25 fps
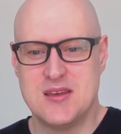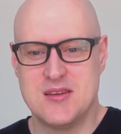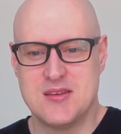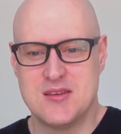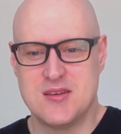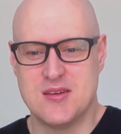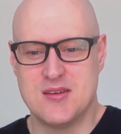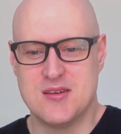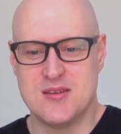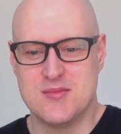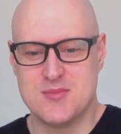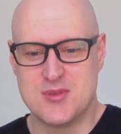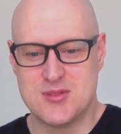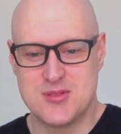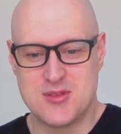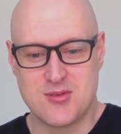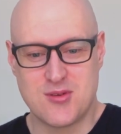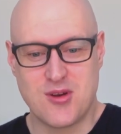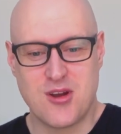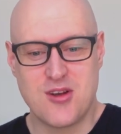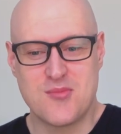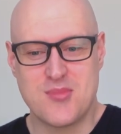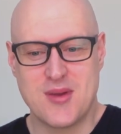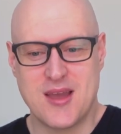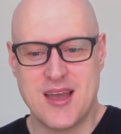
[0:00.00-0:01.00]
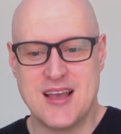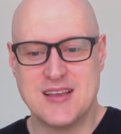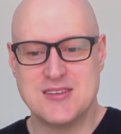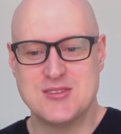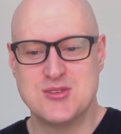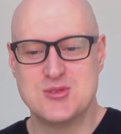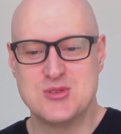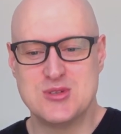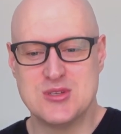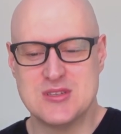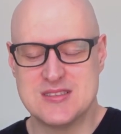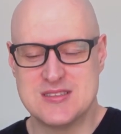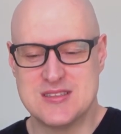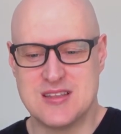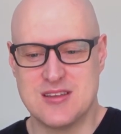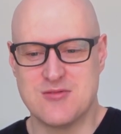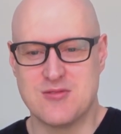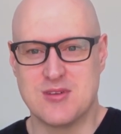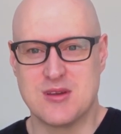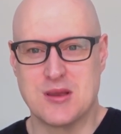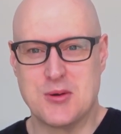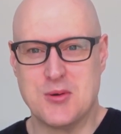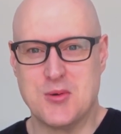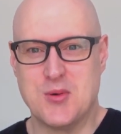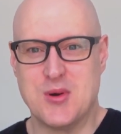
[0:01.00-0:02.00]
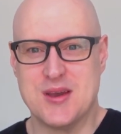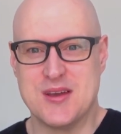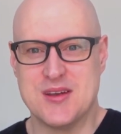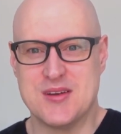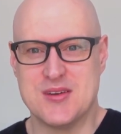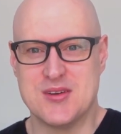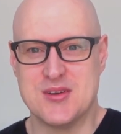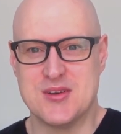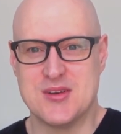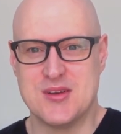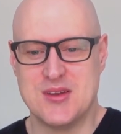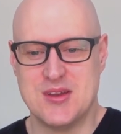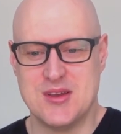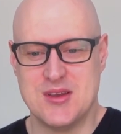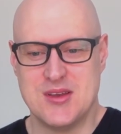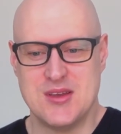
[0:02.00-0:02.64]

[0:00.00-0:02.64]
But there are passages that require